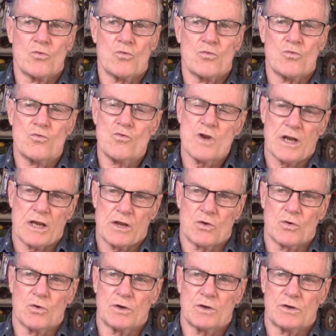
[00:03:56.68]
really
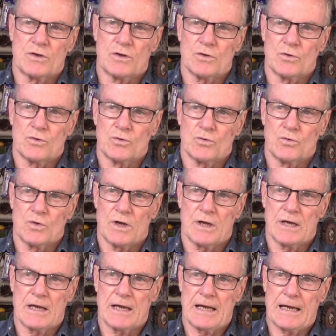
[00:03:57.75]
good to
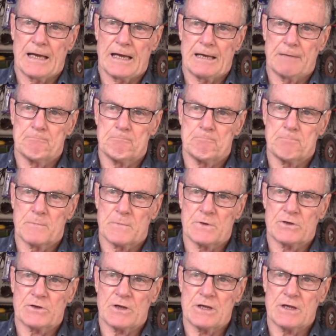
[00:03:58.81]

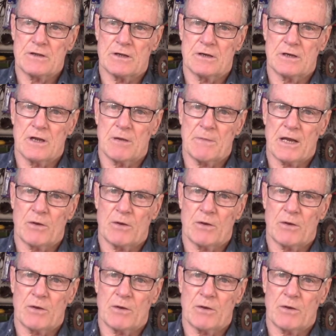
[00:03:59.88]
see that no matter